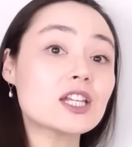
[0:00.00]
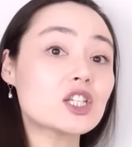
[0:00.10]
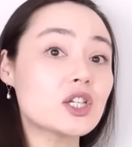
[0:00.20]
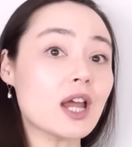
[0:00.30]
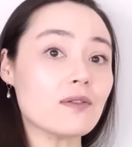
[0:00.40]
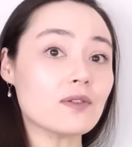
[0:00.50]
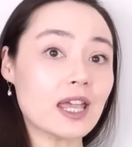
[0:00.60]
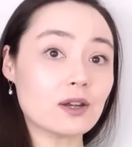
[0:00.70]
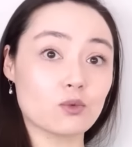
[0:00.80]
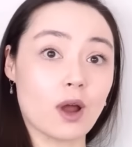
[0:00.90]
Jeff
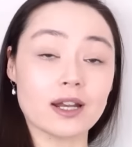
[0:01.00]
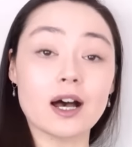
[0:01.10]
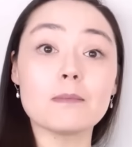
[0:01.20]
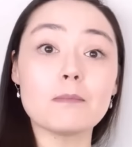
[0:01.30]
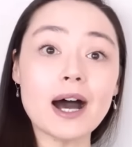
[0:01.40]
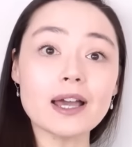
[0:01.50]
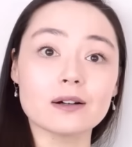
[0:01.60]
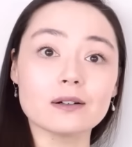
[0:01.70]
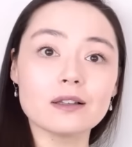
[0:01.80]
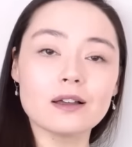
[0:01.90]
can run a
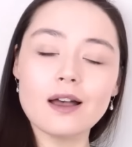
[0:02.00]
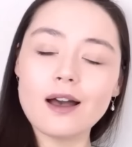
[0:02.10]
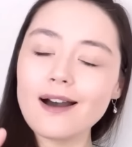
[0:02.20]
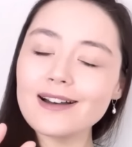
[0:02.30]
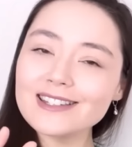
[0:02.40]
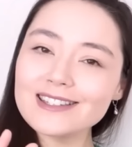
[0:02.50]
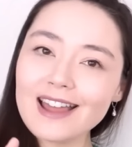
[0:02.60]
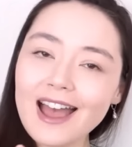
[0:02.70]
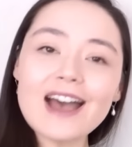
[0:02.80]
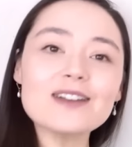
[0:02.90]
mile a
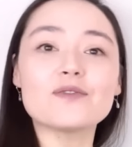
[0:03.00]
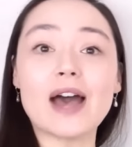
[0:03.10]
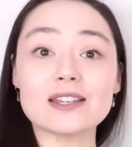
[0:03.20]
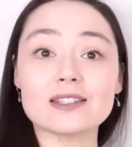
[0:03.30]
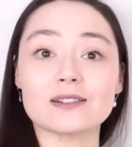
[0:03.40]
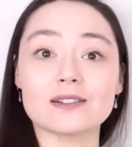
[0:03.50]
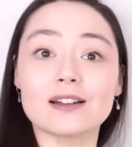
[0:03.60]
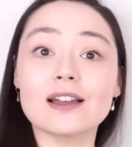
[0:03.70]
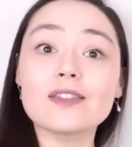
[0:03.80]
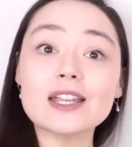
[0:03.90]
tad faster
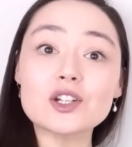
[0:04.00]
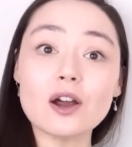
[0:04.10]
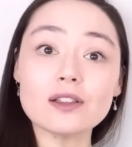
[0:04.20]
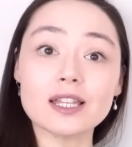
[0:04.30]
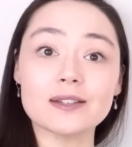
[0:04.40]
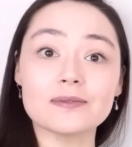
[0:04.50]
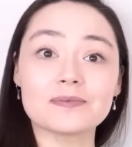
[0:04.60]
than Charlie.